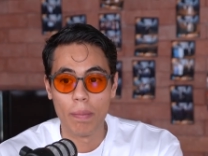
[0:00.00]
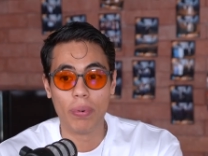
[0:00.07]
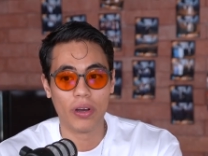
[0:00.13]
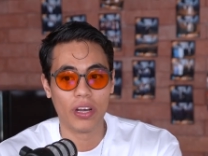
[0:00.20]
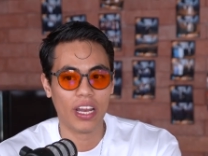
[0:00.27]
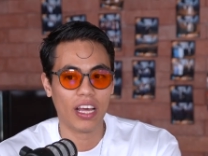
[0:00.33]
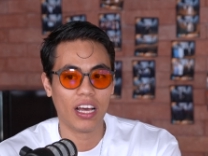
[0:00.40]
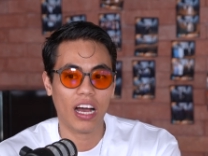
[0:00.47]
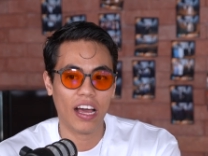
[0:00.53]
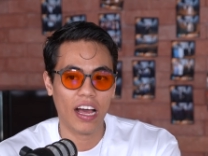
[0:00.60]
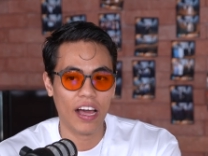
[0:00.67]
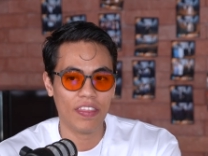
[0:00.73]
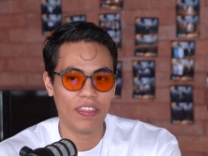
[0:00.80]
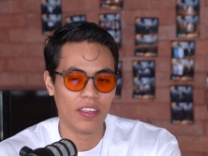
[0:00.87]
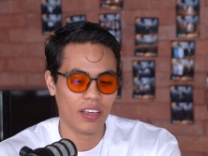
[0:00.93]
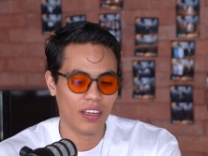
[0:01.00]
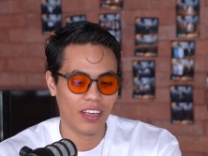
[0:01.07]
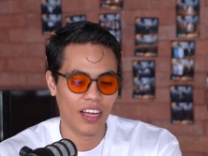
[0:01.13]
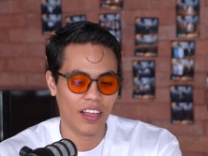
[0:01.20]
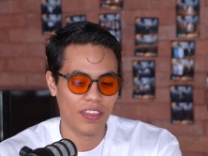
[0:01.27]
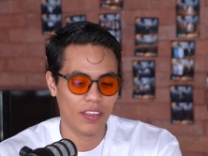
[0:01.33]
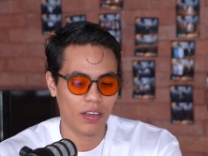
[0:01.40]
But I
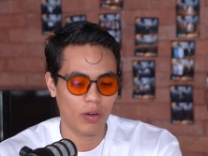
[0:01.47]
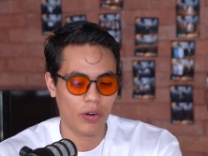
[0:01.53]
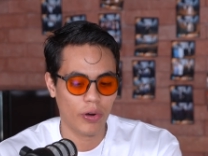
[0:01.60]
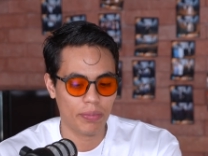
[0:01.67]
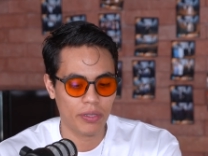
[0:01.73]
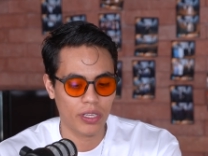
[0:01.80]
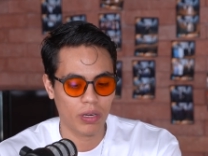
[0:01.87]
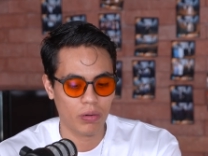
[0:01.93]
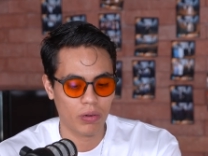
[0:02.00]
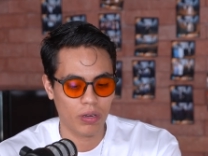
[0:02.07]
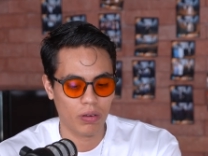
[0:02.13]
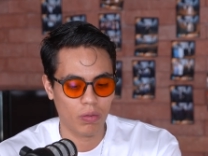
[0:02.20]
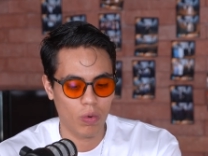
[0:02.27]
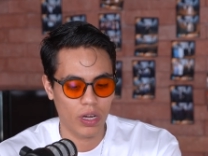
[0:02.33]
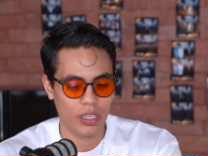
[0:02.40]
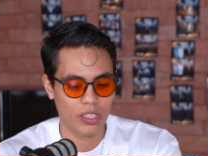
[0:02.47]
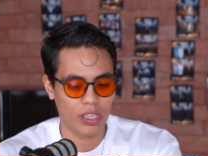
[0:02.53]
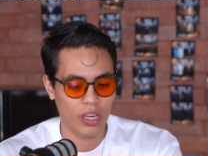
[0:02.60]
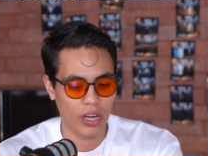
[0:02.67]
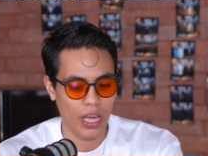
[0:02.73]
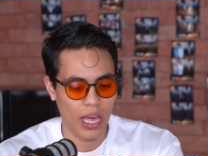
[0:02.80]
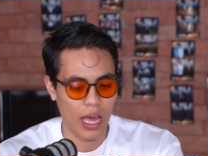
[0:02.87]
think crypto, what's
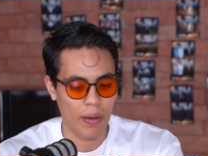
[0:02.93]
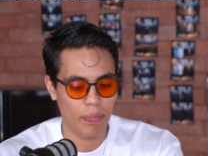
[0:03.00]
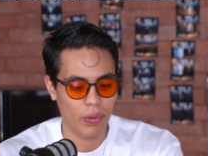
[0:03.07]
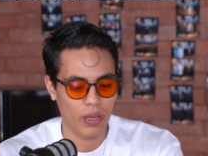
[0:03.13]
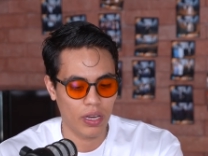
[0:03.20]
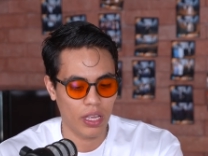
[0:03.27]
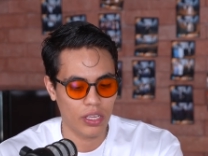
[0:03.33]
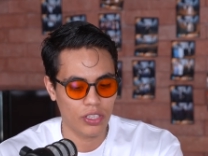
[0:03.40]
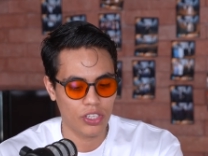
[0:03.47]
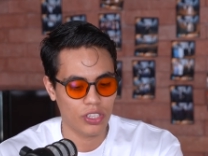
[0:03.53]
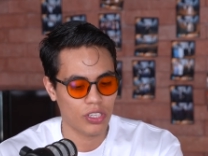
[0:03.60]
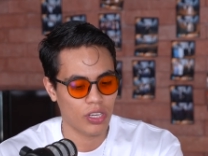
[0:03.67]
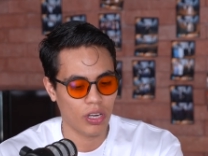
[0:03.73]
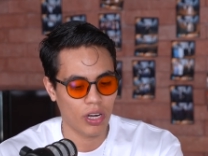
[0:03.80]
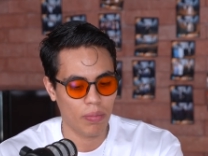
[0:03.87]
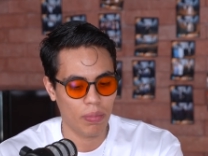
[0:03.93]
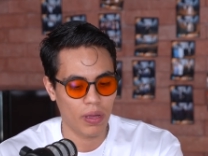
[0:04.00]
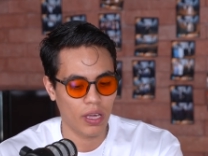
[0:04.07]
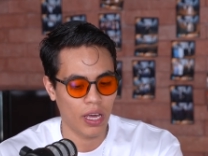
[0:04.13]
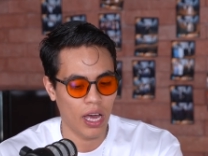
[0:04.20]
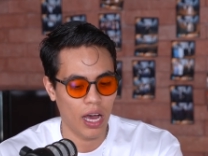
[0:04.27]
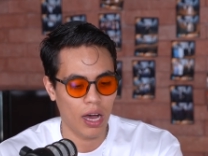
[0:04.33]
gonna happen is just gonna
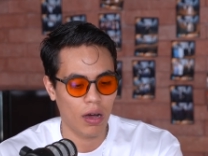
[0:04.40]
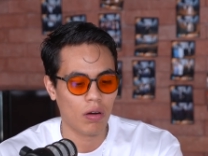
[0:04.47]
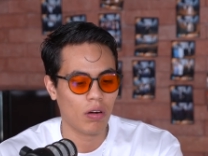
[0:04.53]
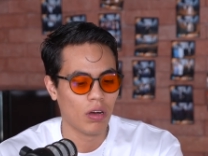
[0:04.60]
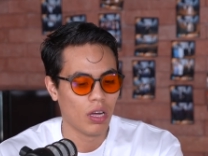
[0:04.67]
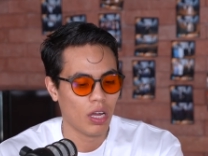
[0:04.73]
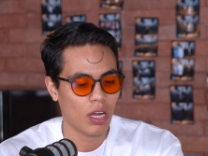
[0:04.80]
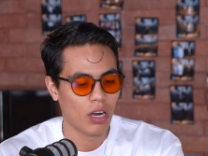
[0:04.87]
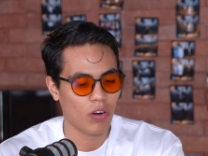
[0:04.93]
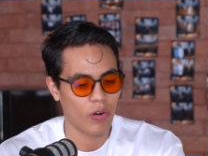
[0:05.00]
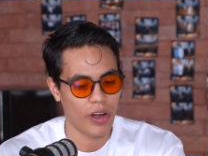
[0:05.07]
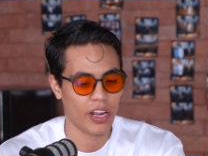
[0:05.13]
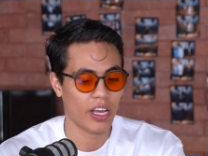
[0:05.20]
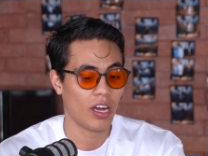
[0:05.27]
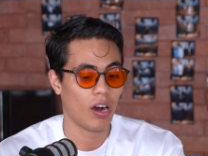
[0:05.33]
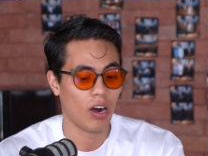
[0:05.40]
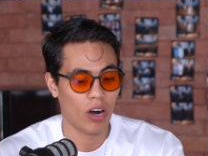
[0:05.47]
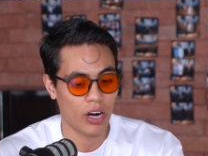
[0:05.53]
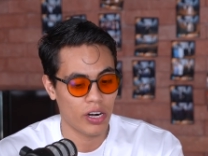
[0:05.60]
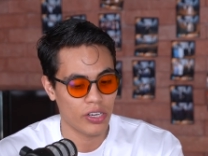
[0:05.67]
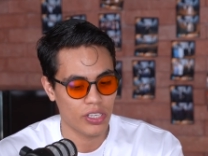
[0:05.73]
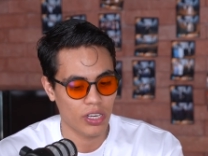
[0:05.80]
be how credit
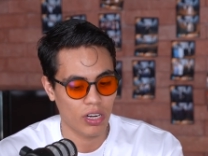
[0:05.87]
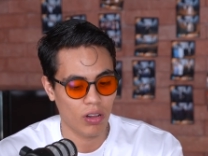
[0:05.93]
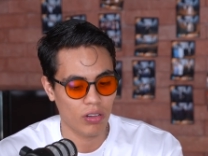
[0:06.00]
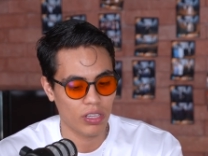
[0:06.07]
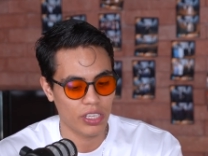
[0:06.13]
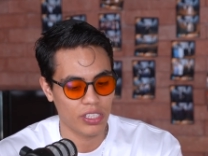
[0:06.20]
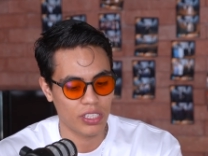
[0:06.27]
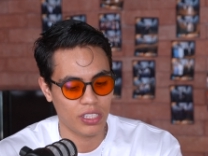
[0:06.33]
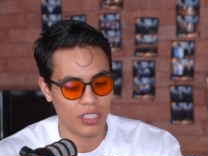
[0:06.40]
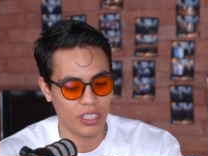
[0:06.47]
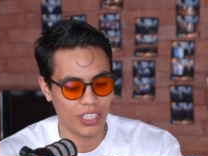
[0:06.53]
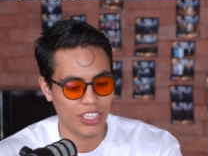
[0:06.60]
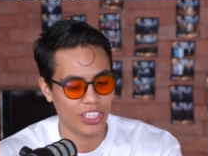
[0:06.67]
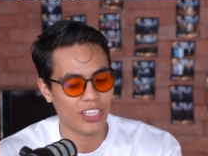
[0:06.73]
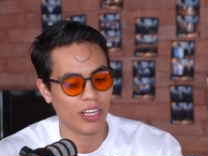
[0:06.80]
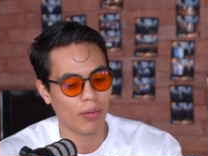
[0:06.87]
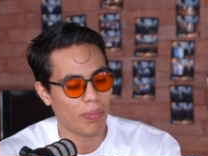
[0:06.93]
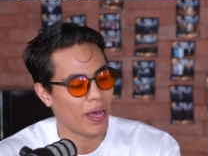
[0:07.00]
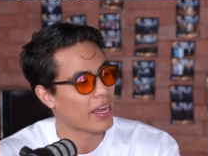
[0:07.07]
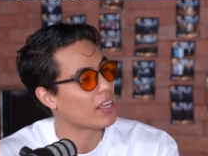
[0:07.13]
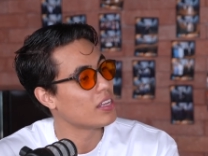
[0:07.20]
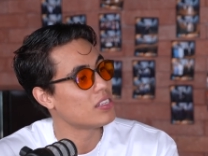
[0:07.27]
cards and all these digital
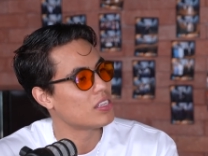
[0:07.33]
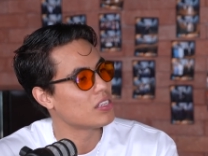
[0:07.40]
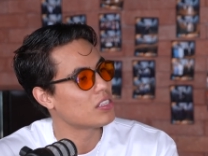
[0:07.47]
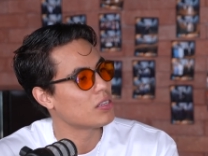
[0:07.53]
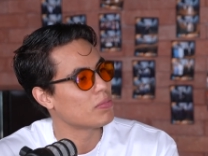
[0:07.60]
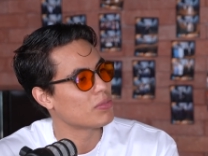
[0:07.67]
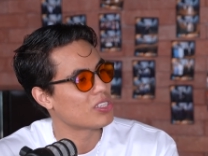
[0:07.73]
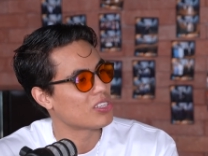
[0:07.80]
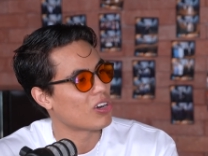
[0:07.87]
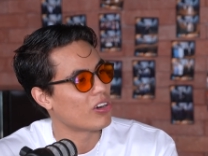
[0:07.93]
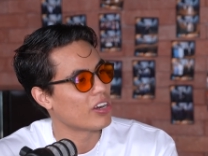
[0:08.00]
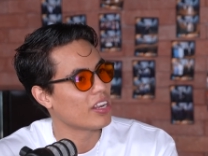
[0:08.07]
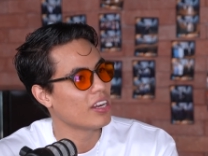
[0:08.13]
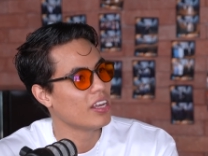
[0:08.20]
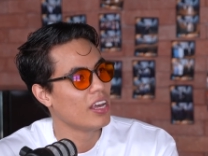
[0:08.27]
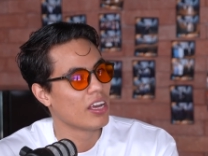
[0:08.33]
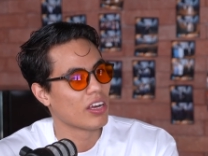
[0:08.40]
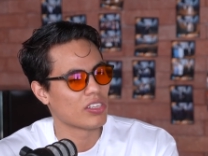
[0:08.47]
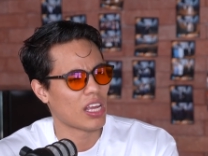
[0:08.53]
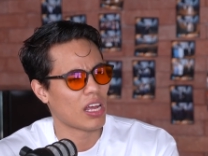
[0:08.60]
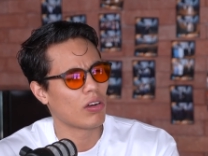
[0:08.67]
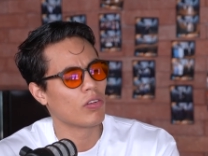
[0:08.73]
banking systems started.
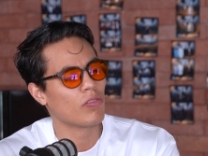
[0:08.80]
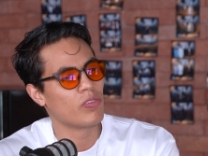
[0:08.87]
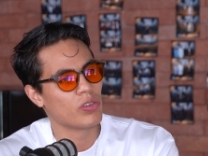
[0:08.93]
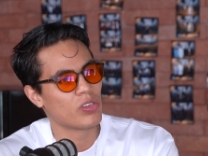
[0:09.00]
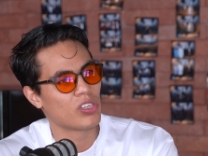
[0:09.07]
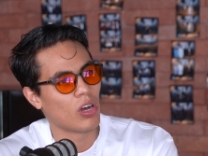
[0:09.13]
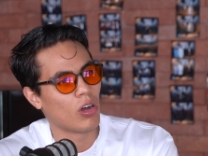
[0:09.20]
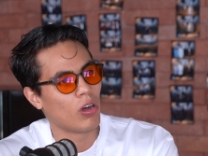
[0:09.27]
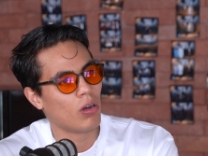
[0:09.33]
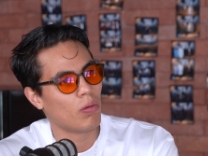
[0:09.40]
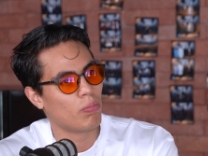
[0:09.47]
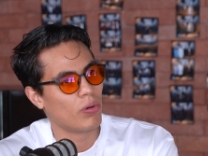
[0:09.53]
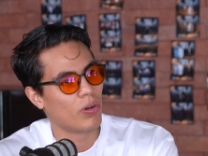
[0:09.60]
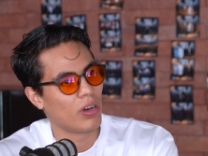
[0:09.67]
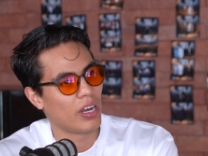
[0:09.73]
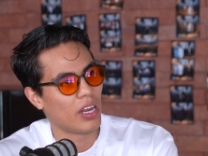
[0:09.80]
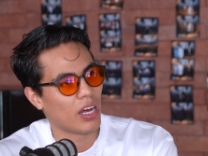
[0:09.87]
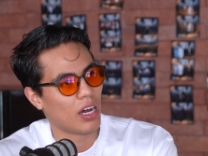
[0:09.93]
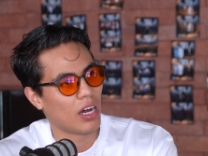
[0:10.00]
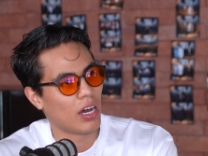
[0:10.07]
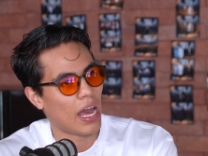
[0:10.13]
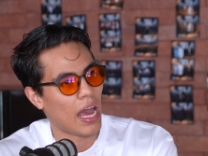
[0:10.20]
Because I don't know if you saw, but
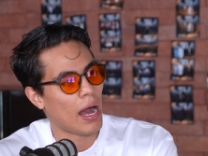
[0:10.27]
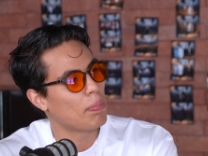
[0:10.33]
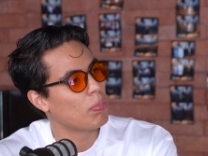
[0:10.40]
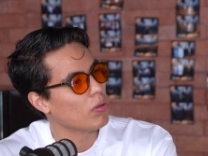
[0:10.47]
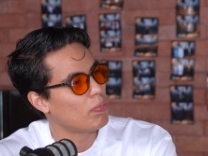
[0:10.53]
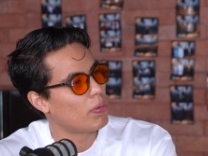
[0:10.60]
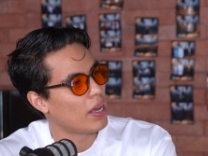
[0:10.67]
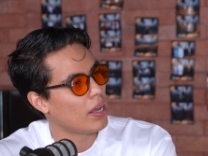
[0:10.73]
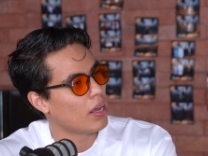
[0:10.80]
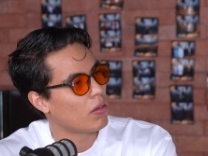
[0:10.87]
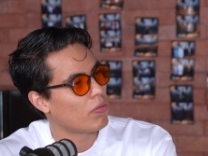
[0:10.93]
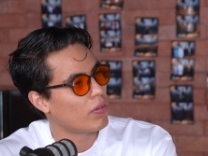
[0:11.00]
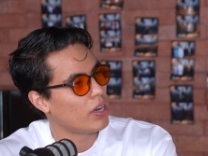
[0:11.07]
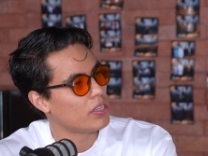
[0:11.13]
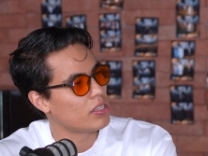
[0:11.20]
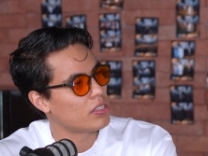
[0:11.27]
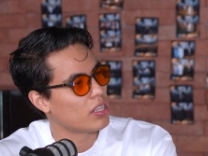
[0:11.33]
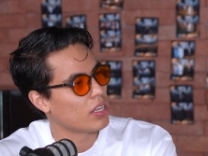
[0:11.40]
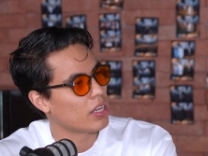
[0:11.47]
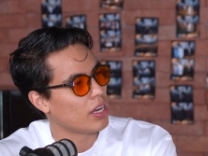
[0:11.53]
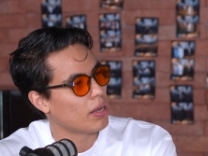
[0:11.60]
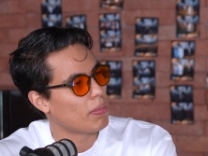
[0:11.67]
Apple Pay already is
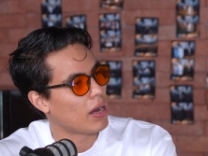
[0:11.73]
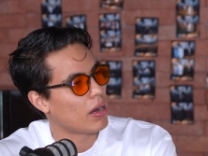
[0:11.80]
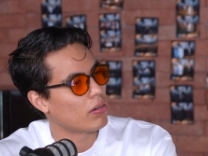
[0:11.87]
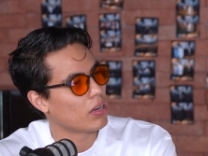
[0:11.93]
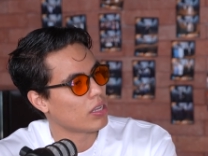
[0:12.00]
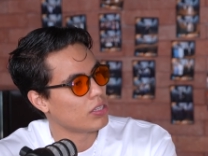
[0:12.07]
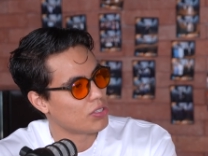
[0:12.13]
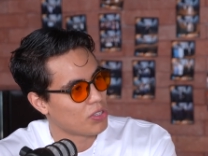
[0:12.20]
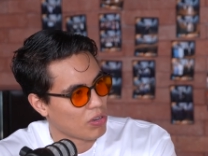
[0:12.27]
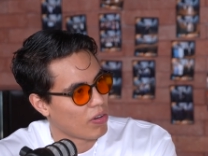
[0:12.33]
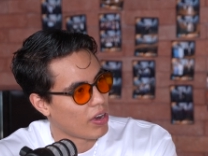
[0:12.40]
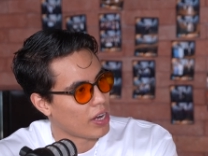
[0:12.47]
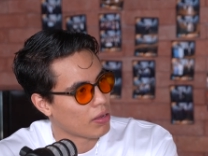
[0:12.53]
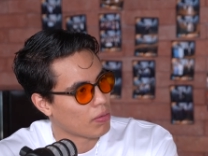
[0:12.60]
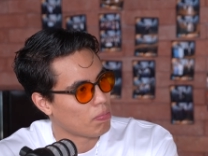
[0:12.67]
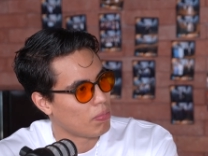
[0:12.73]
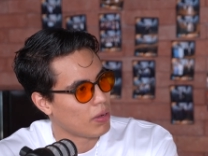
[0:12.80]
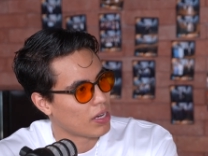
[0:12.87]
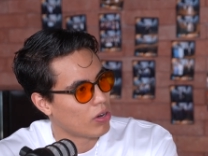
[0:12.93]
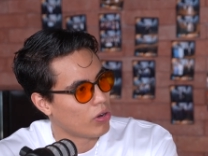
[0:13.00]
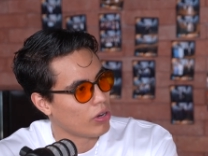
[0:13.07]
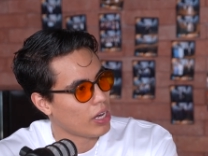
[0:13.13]
thinking about integrating
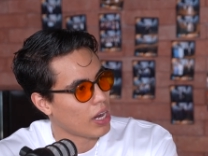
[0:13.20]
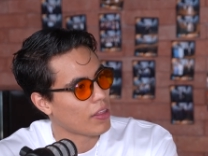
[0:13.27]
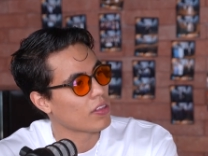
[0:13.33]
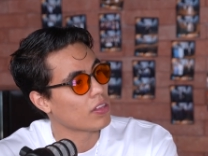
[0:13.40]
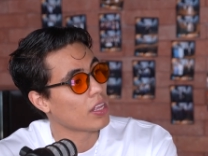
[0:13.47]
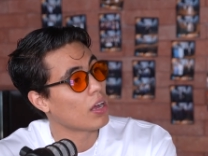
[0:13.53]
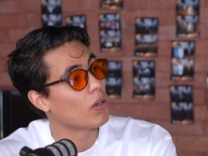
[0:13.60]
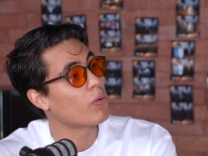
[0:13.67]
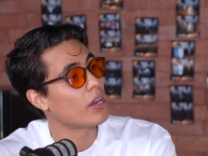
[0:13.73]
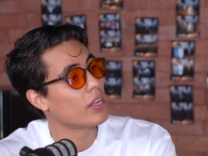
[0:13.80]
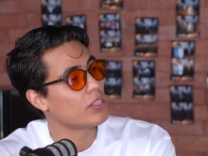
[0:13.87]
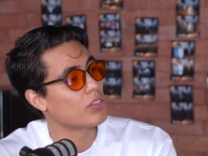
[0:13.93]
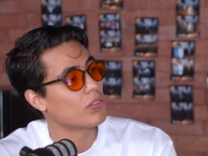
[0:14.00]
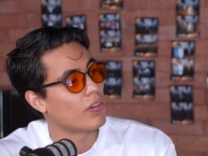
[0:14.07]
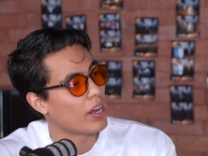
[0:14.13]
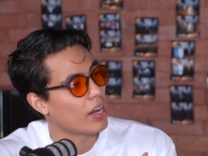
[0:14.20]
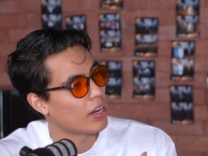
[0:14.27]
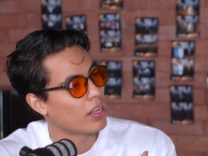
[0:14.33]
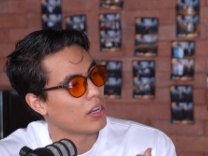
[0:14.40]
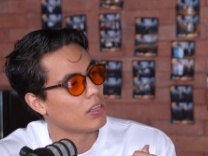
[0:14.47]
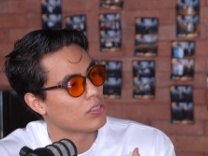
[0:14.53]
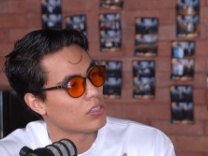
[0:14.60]
Bitcoin. I think they already
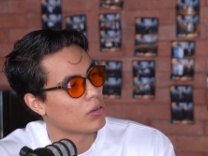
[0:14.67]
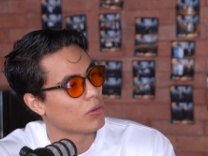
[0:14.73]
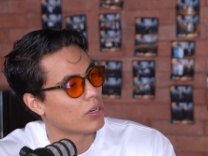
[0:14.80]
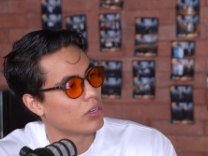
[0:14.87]
integrated it in some